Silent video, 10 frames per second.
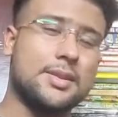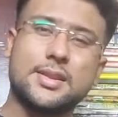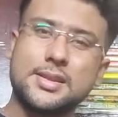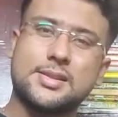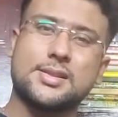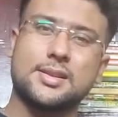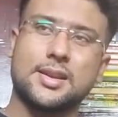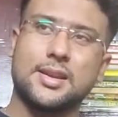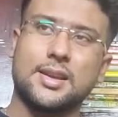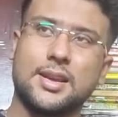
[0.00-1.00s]
this
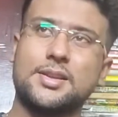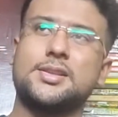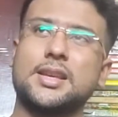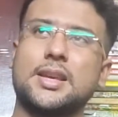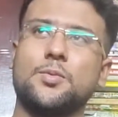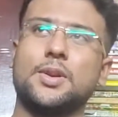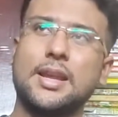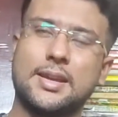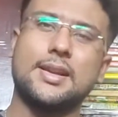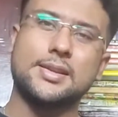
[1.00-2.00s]
is the
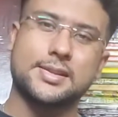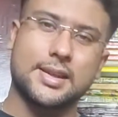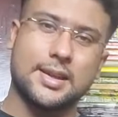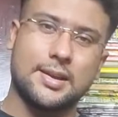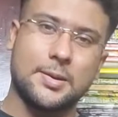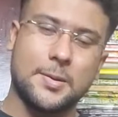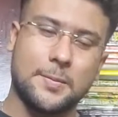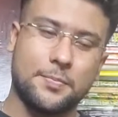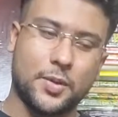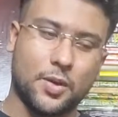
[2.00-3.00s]
uniqueness
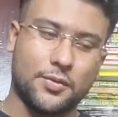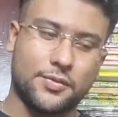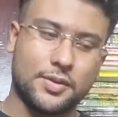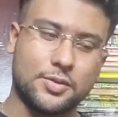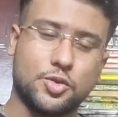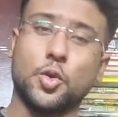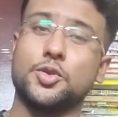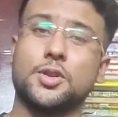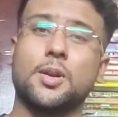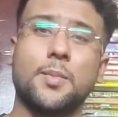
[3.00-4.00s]
of
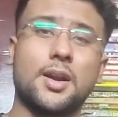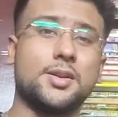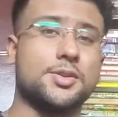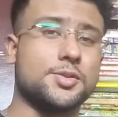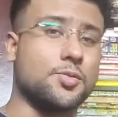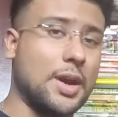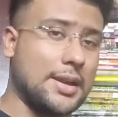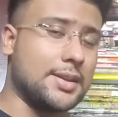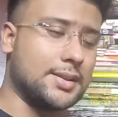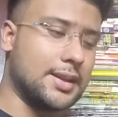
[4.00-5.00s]
George R. R. Martin's
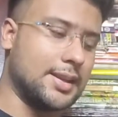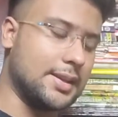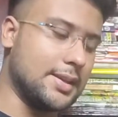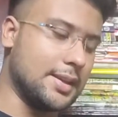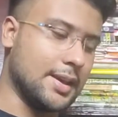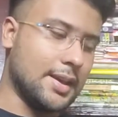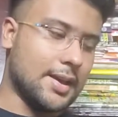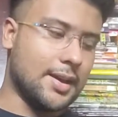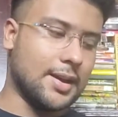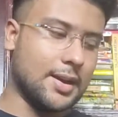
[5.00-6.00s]
writing, that
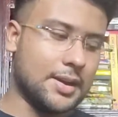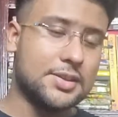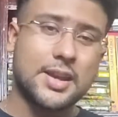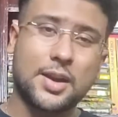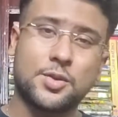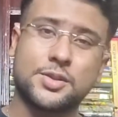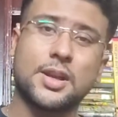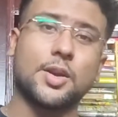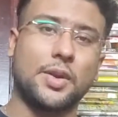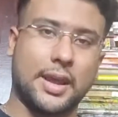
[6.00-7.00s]
his characters
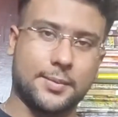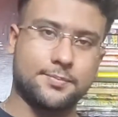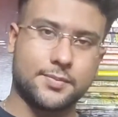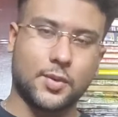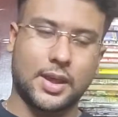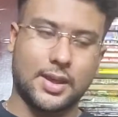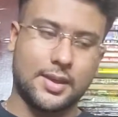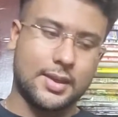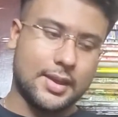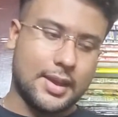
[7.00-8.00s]
are grey, okay,
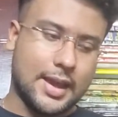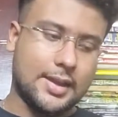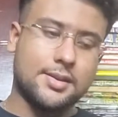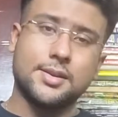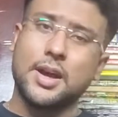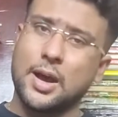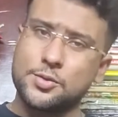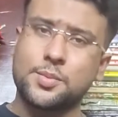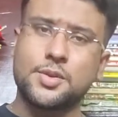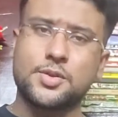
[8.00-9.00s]
and
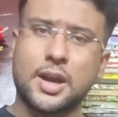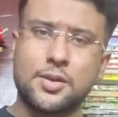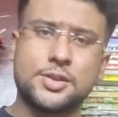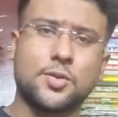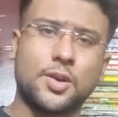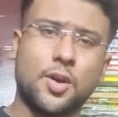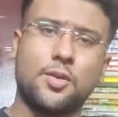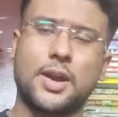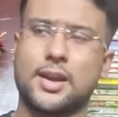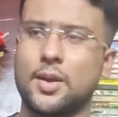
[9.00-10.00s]
House of the Dragon is going
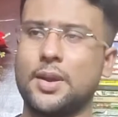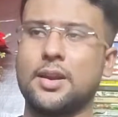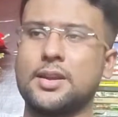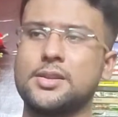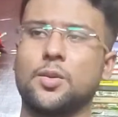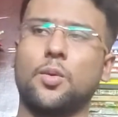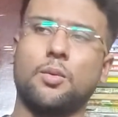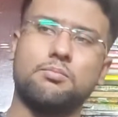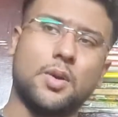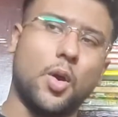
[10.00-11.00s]
on right now, and his
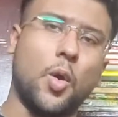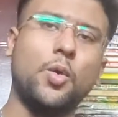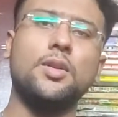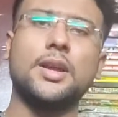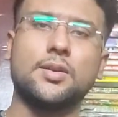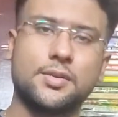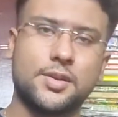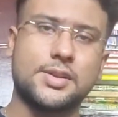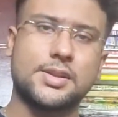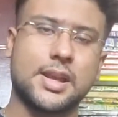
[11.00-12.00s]
whole
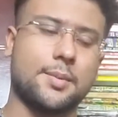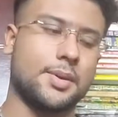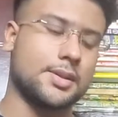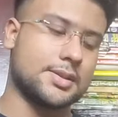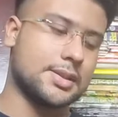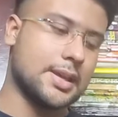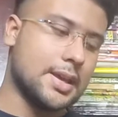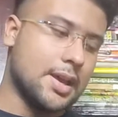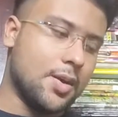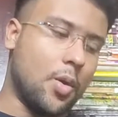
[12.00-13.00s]
universe is having this.
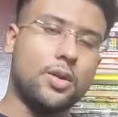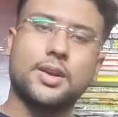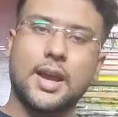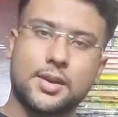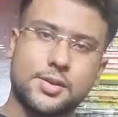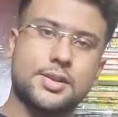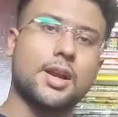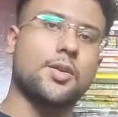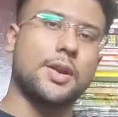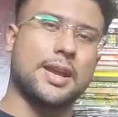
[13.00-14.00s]
All the characters
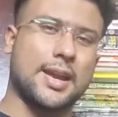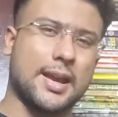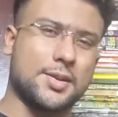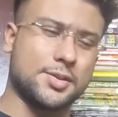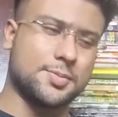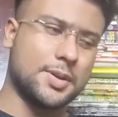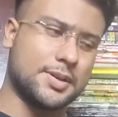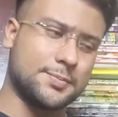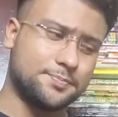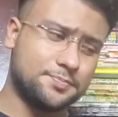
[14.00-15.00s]
are grey characters, but